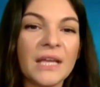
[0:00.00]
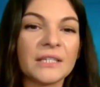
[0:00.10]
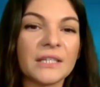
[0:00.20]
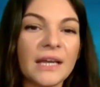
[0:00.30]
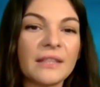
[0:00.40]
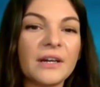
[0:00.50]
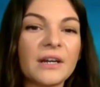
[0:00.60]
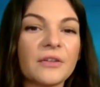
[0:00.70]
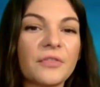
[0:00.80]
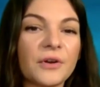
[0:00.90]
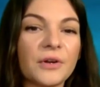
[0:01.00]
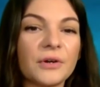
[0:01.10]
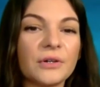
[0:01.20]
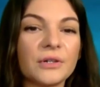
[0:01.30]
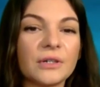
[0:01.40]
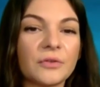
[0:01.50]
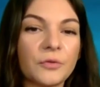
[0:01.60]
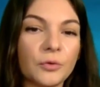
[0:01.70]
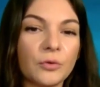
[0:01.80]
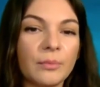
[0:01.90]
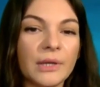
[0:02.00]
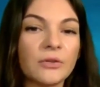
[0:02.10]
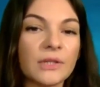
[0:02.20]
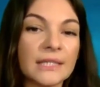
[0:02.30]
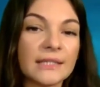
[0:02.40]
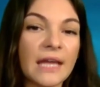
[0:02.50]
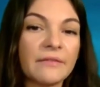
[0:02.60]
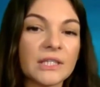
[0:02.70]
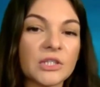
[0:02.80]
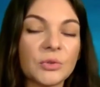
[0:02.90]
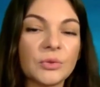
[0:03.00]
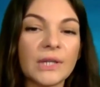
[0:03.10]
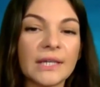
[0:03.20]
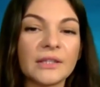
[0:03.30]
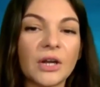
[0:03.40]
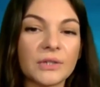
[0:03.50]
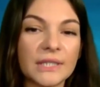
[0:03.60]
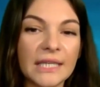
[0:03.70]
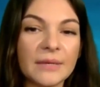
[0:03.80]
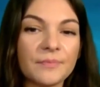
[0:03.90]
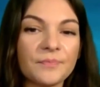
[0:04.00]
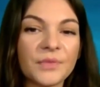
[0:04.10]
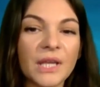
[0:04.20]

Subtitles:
Together, through BDODS Diving School and our team,